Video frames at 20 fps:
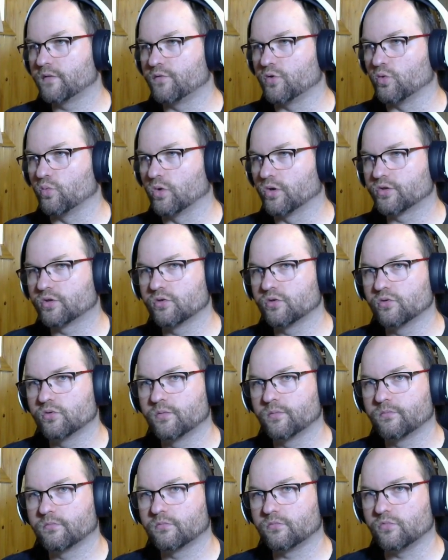If you want to,
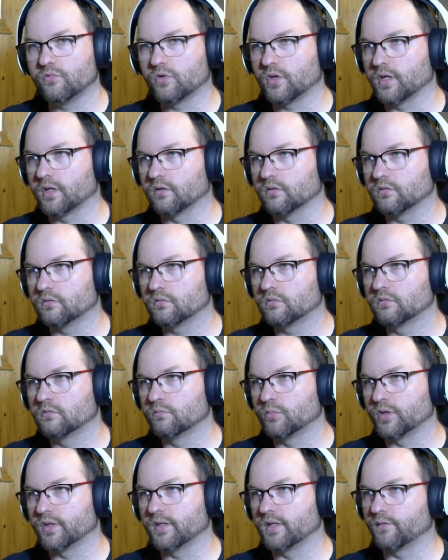you can
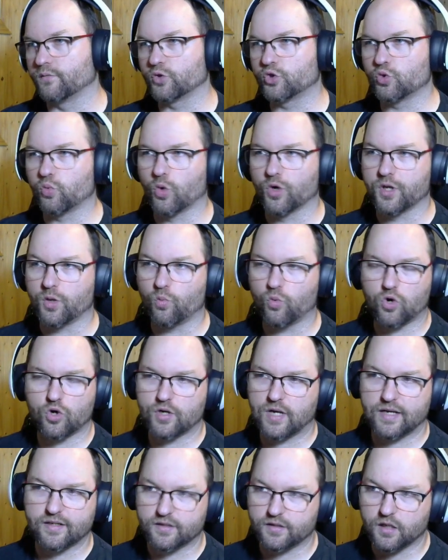put it level
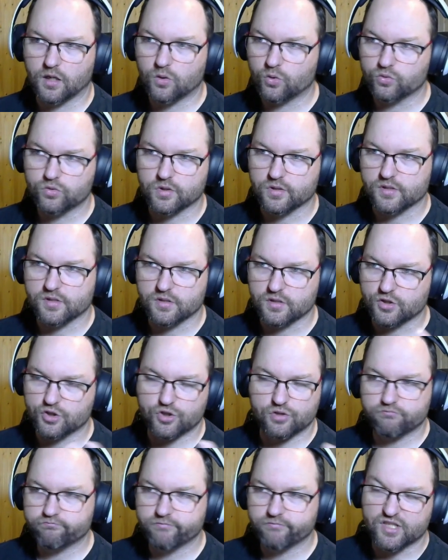21. I don't because
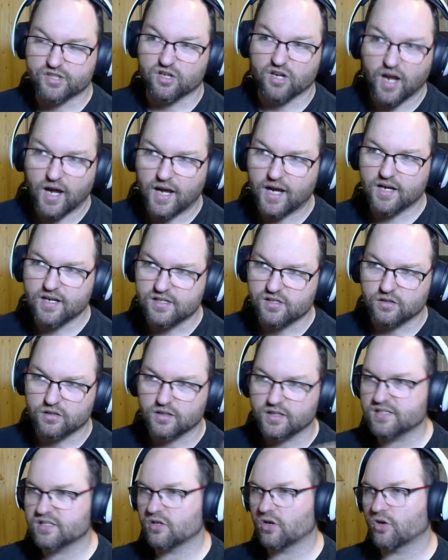it's a guide, it's a
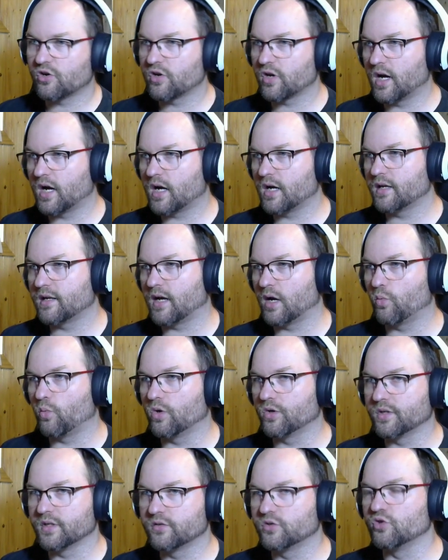League Starter guide. I
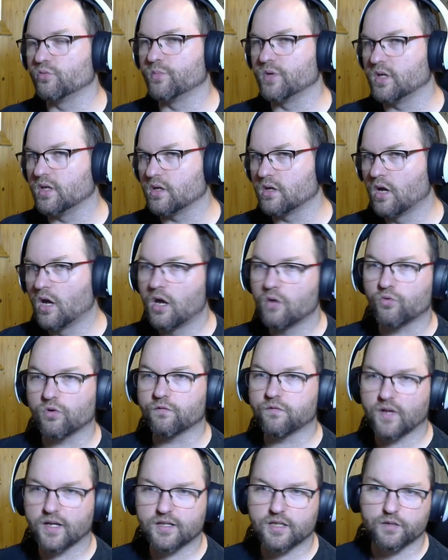want it to be
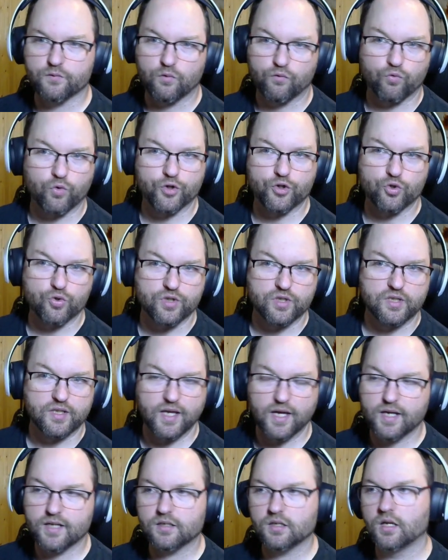reflective of what you can
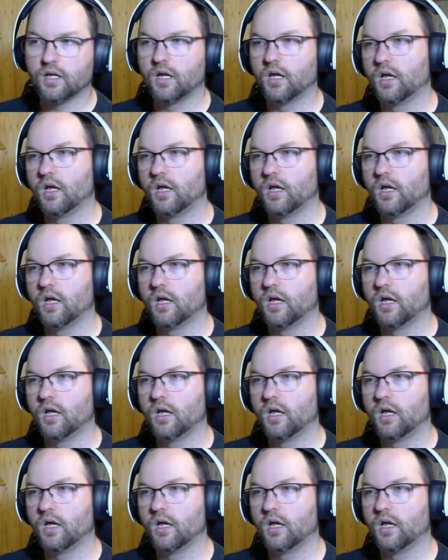get.